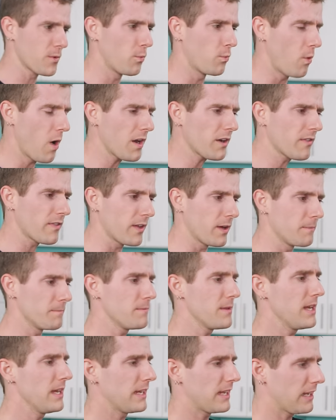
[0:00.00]
One of
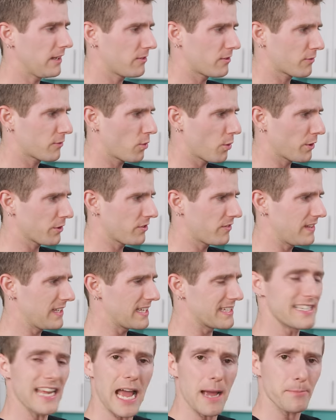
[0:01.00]
them is, of course, the
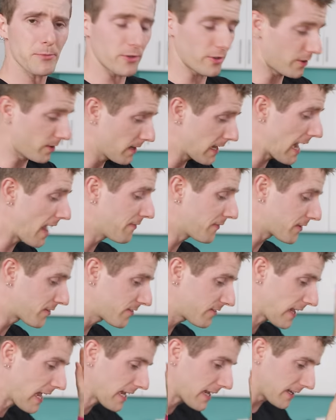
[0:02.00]
adapter, and the
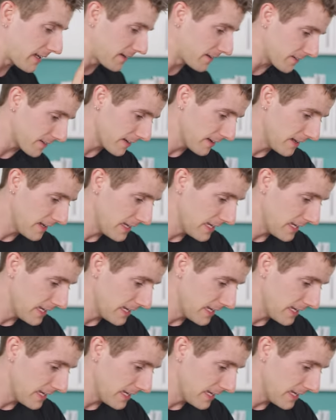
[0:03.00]
second